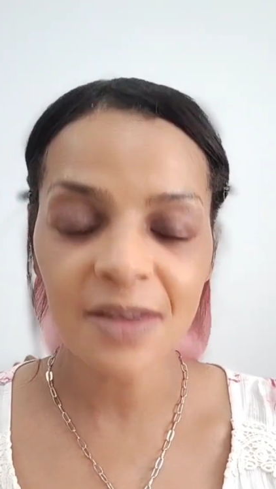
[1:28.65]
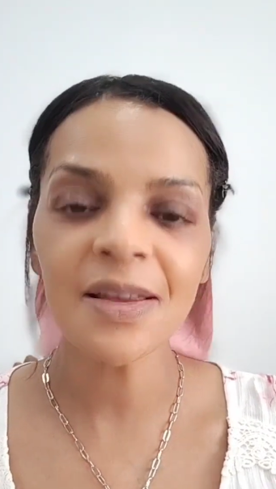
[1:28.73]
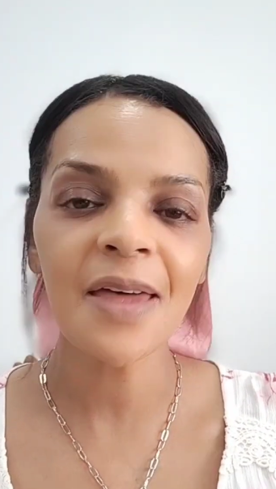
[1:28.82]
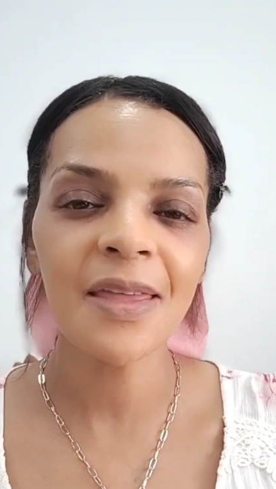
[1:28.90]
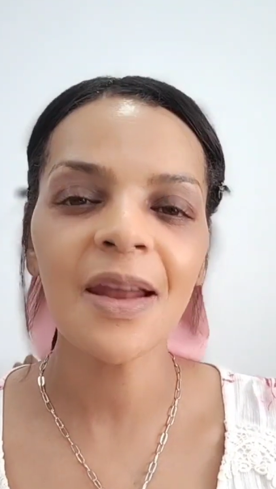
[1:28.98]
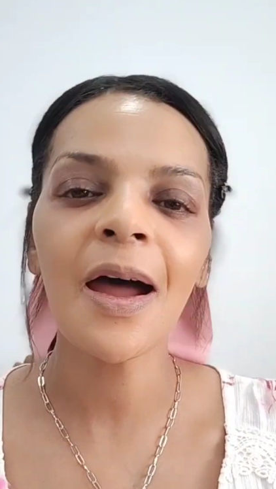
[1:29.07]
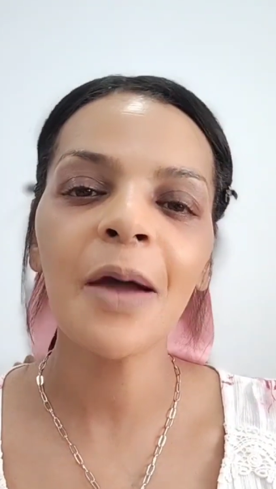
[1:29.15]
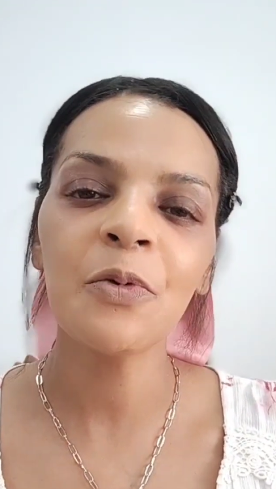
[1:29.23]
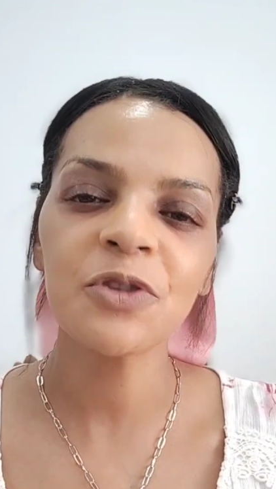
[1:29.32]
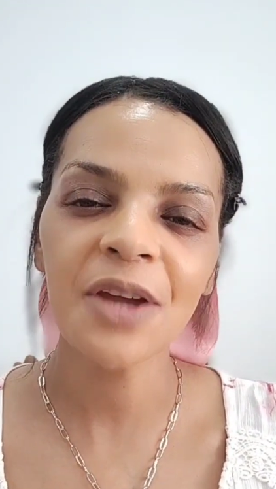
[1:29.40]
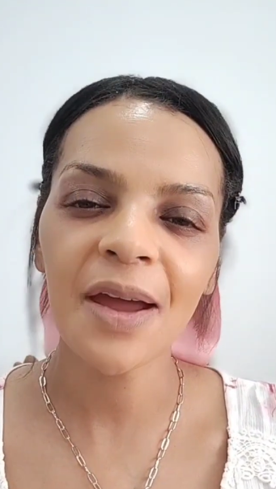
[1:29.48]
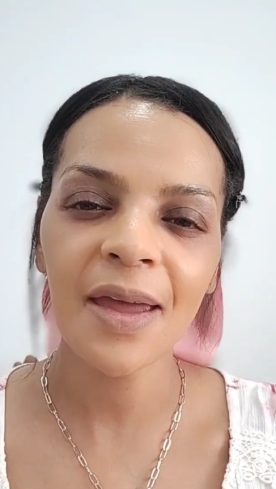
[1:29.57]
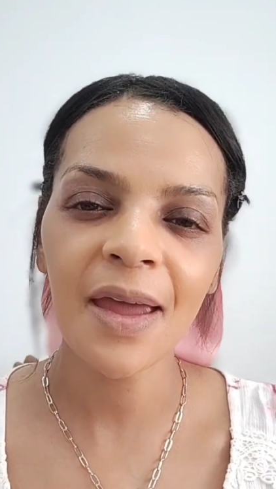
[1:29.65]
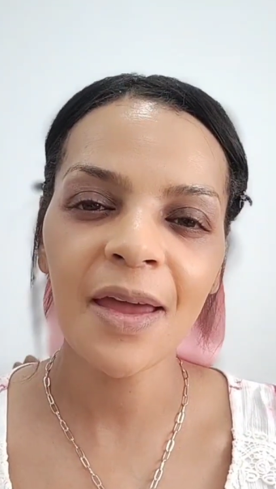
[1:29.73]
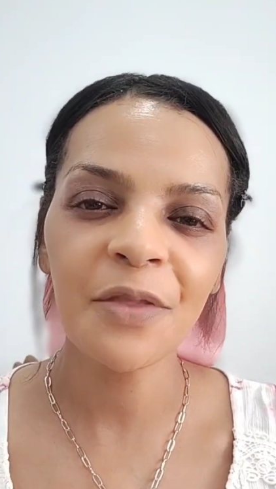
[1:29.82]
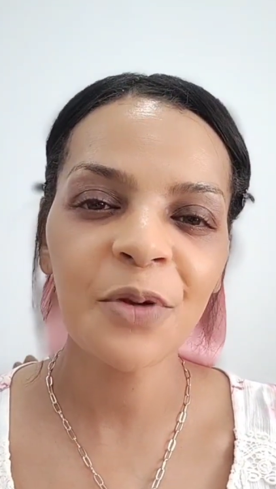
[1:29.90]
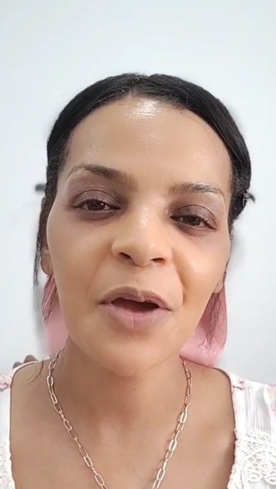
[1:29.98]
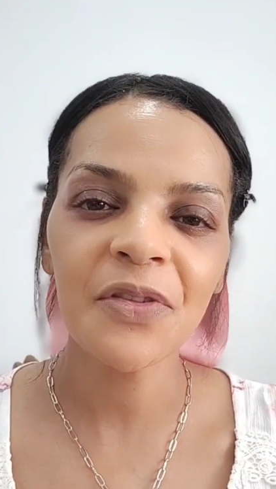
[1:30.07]
and then I will check in
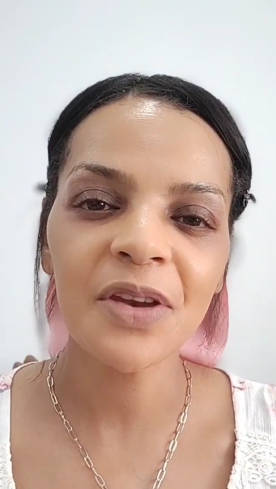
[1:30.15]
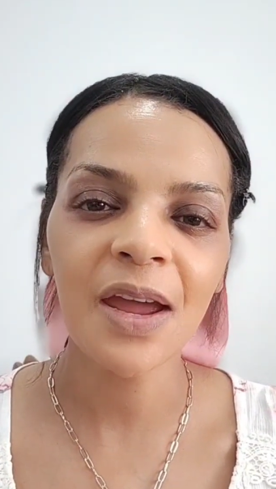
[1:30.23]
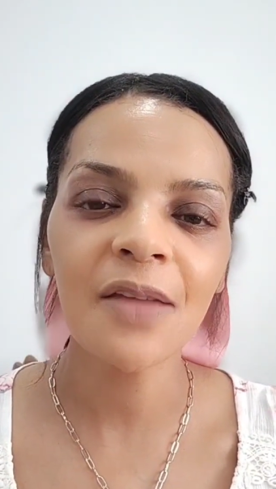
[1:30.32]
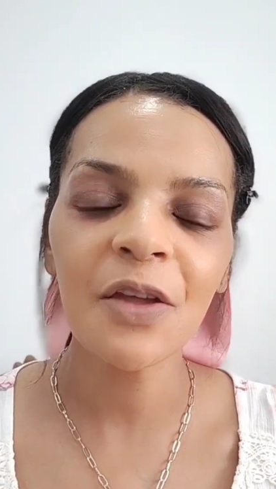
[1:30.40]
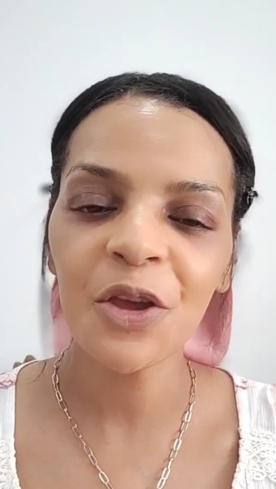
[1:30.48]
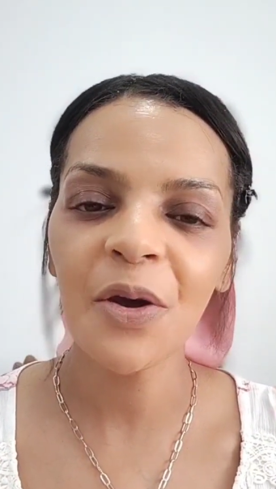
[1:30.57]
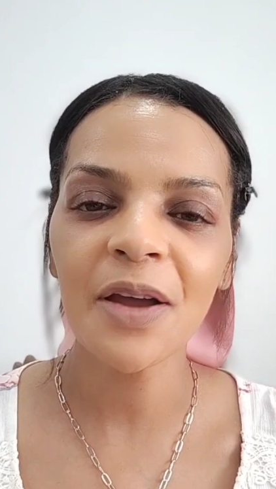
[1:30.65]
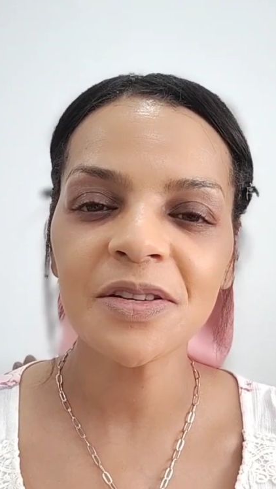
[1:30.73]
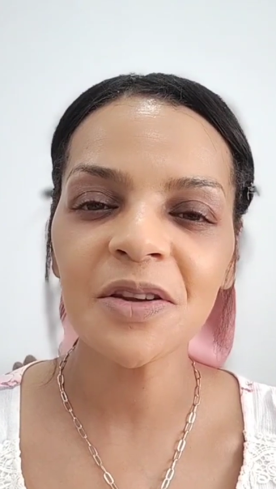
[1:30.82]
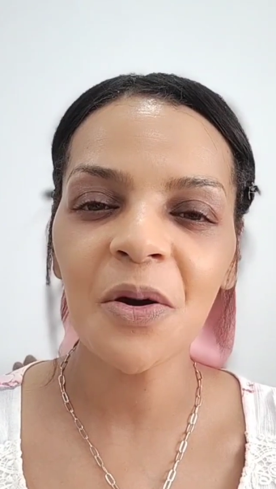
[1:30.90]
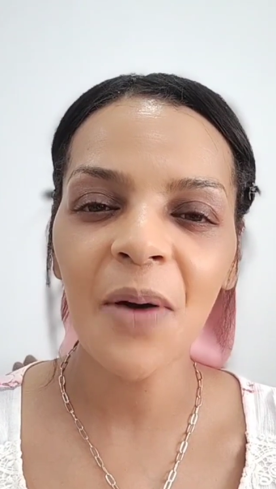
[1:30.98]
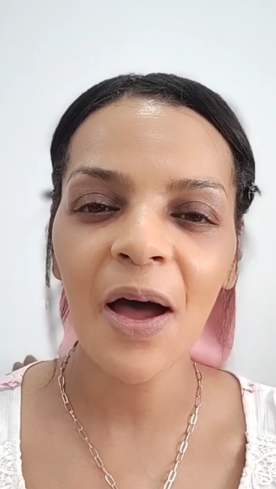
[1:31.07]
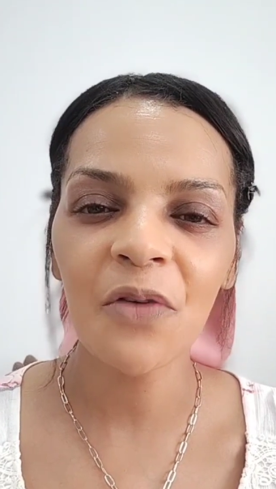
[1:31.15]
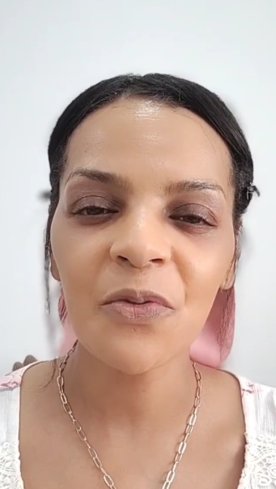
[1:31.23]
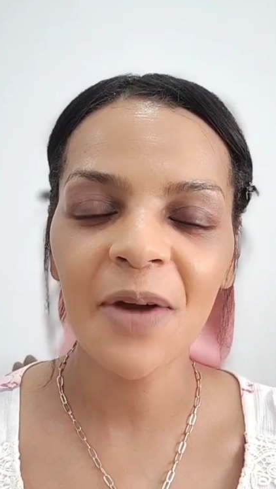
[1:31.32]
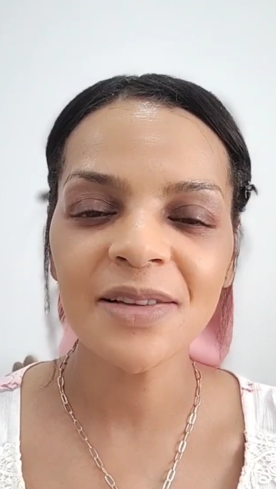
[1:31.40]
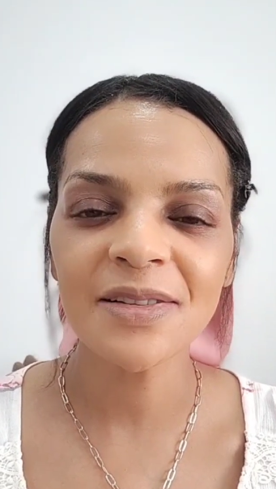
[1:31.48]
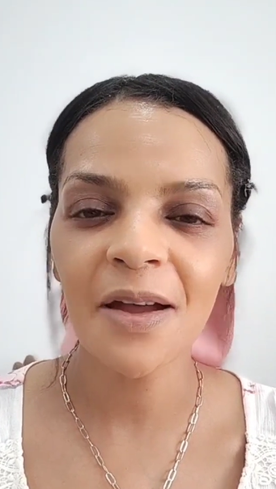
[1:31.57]
throughout the day, let you guys know how the
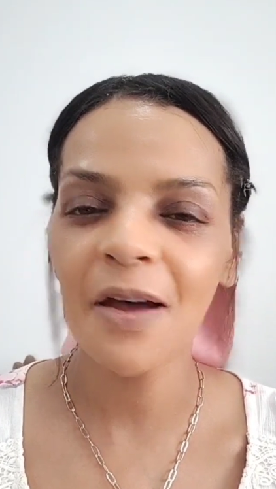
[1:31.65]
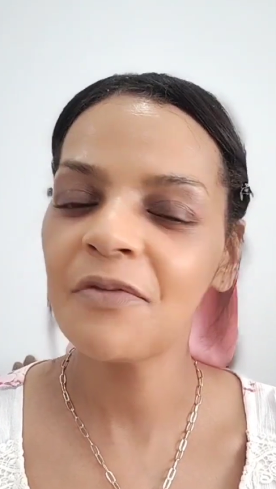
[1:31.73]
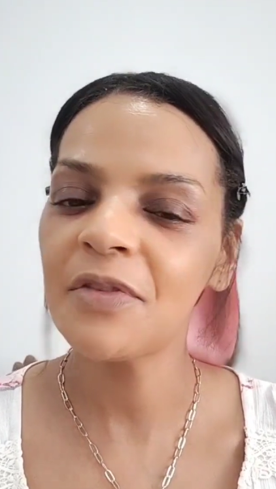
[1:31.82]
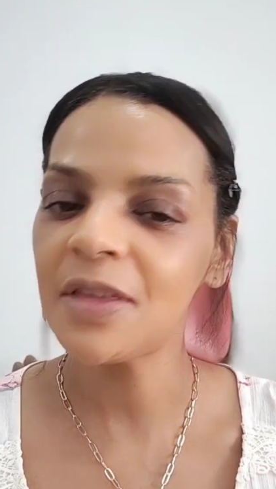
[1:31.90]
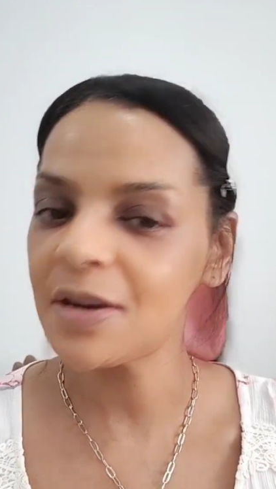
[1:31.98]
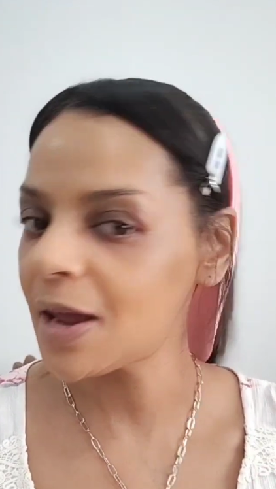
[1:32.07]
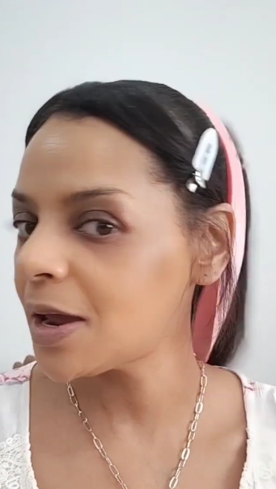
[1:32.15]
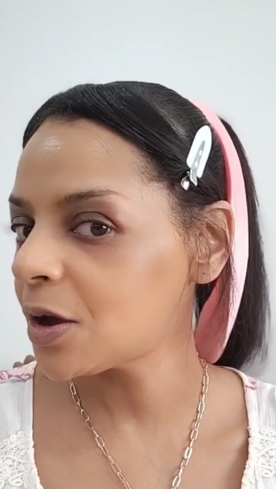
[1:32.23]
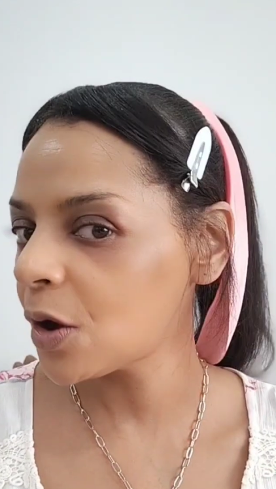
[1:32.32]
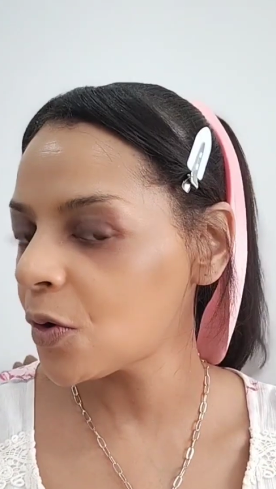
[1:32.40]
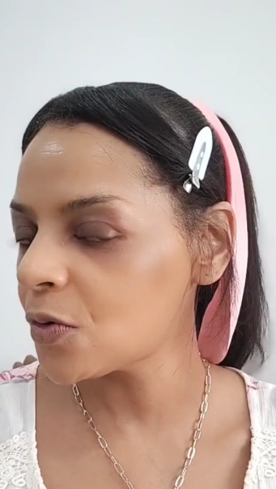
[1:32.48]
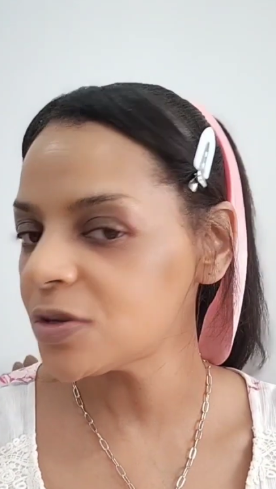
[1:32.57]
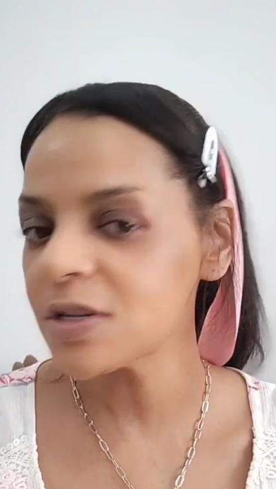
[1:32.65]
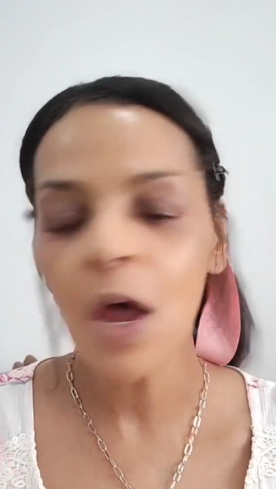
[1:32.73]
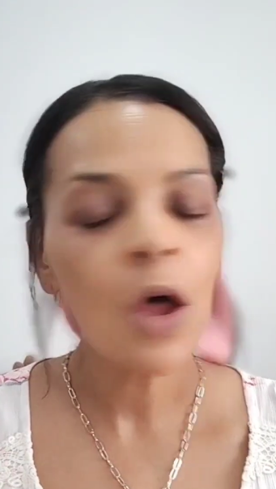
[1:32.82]
rest of the day goes